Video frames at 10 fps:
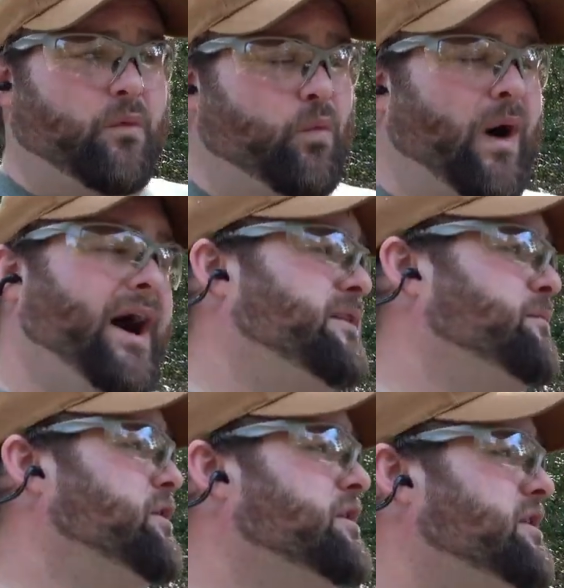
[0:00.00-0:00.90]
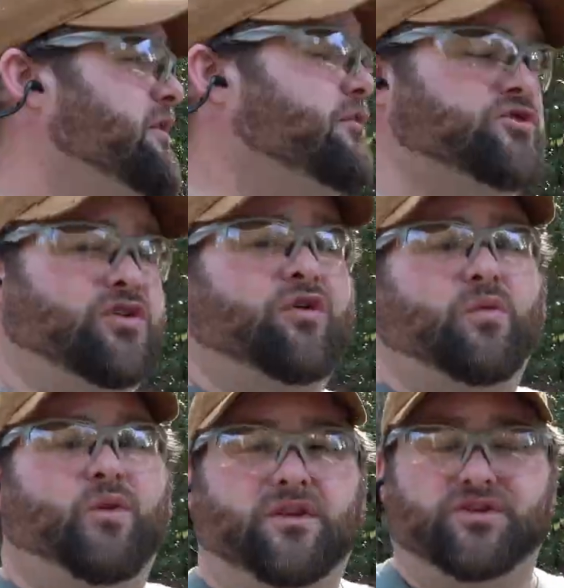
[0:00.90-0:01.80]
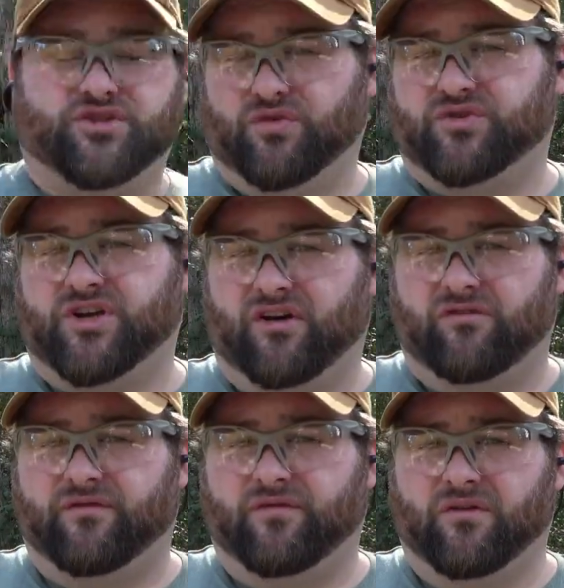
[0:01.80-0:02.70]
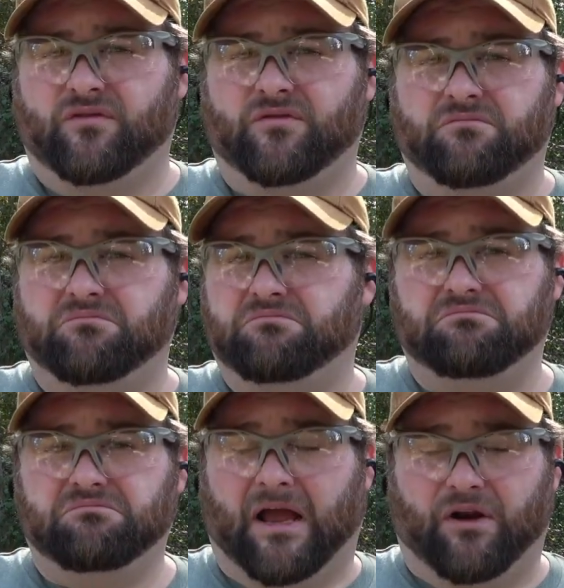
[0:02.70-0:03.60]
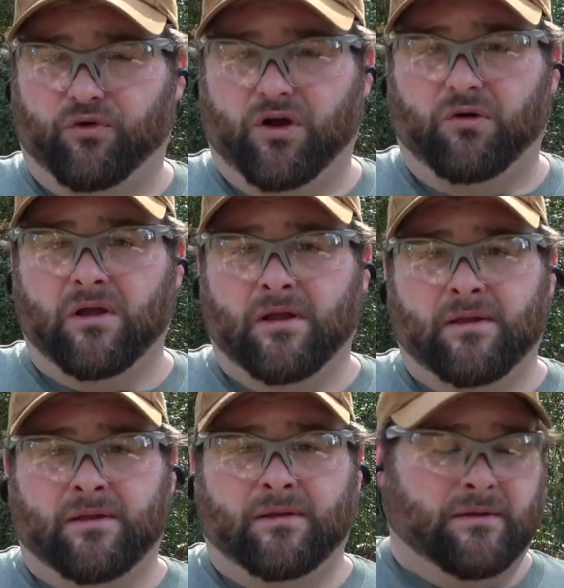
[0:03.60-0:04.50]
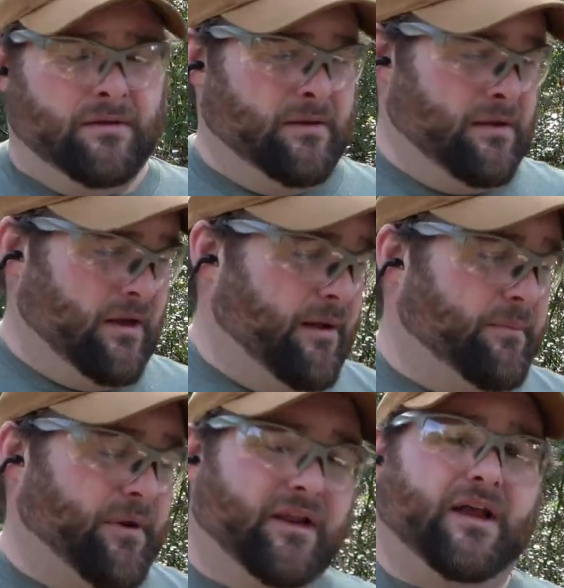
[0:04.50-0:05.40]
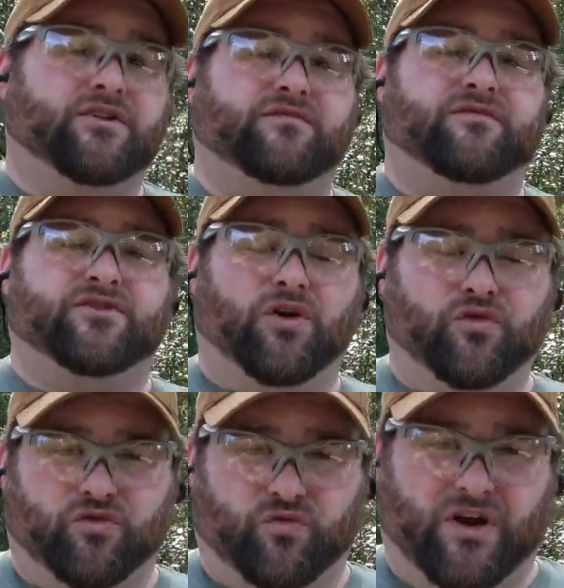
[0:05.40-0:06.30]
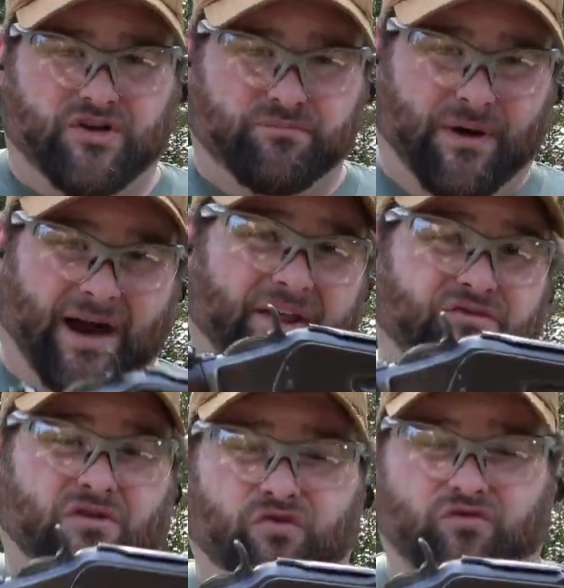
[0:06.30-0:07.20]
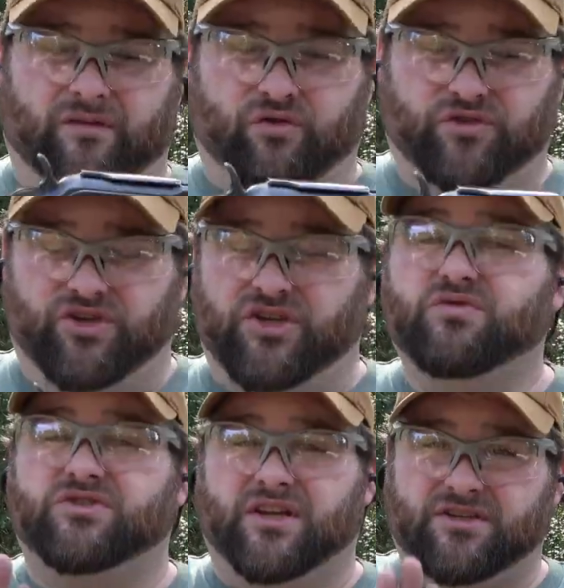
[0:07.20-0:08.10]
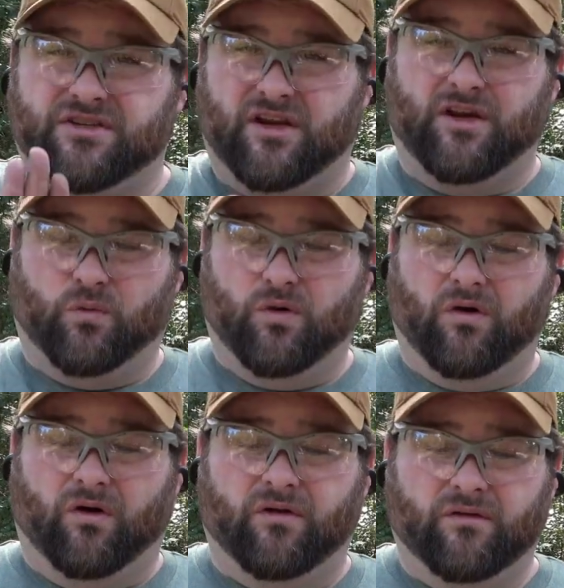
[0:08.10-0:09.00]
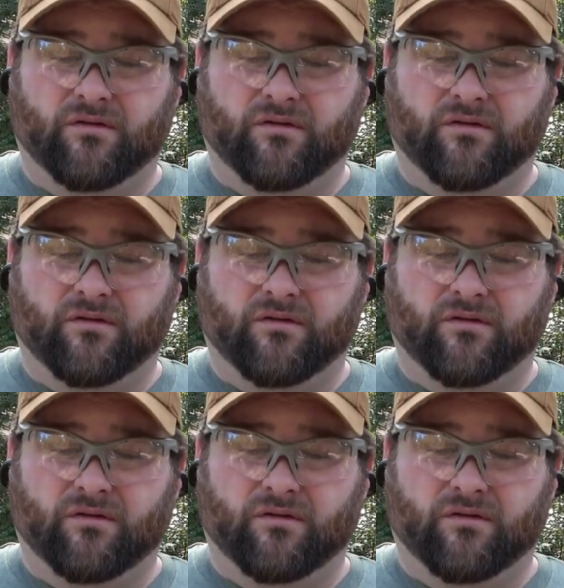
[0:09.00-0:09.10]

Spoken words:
Why the military was going with a single shot rifle, I don't know. But a lot of soldiers would actually buy their own rifles and use these in war.